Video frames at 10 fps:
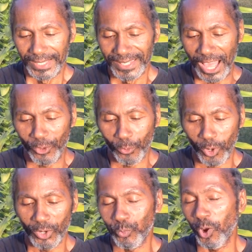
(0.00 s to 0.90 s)
Now the
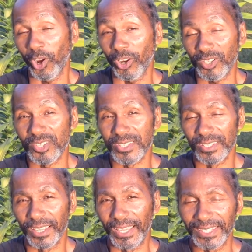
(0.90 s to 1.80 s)
word works
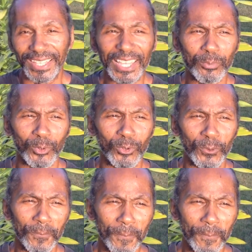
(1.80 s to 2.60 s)
in the Hebrew